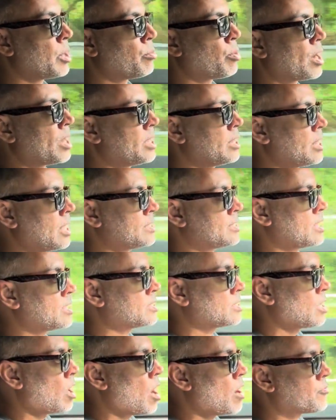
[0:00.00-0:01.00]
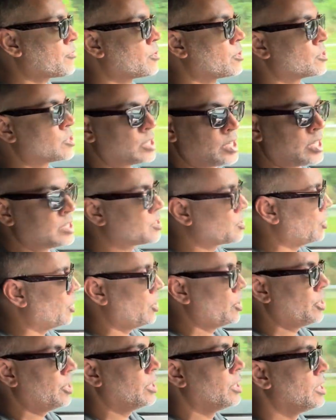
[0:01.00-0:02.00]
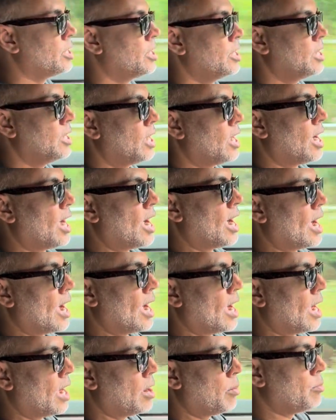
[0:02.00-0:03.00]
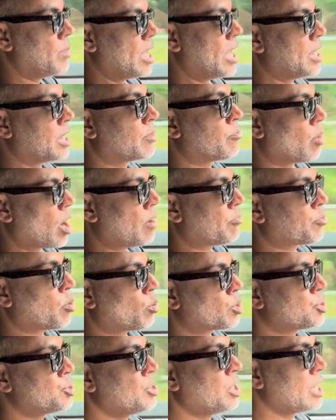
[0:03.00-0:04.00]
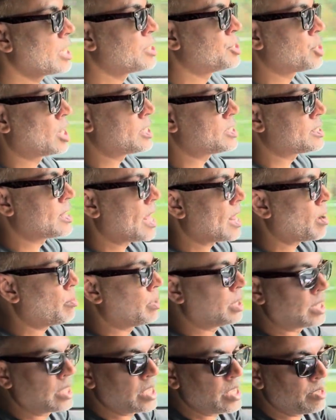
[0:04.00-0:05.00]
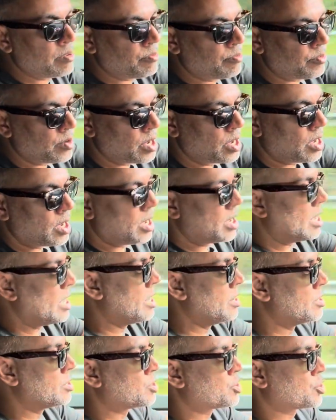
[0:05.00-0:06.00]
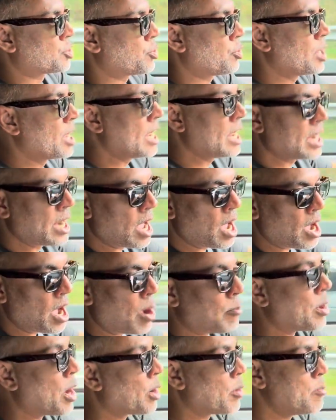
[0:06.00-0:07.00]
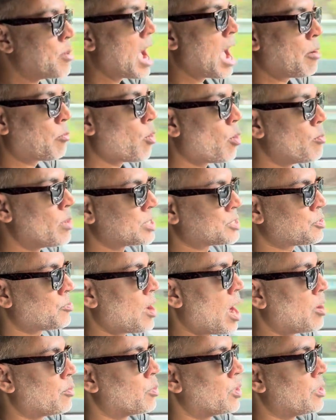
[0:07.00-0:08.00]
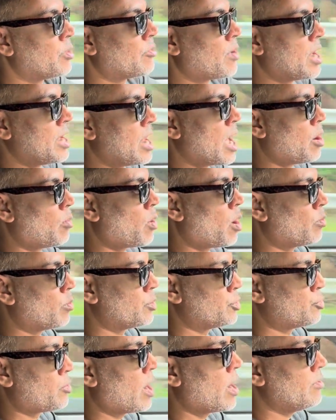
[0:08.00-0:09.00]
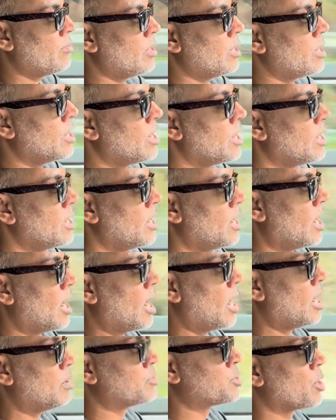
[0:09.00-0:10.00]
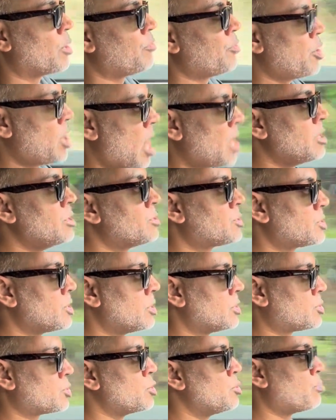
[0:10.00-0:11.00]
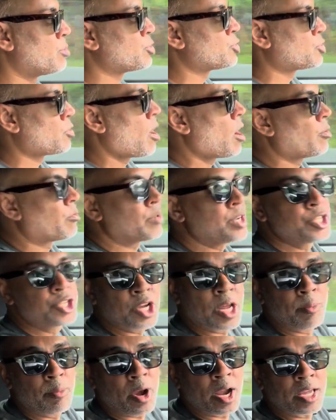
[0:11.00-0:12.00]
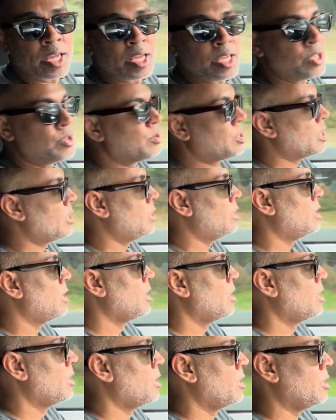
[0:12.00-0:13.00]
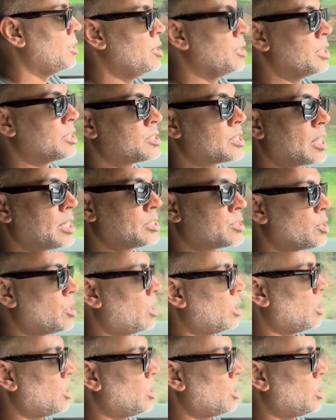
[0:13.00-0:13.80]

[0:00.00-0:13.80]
braking that Tesla offers, and it's good. And of course you can adjust that, I believe, in the screen. I won't mess around with it right now while we're driving. So if you're not used to the super strong regen braking, you can set it to a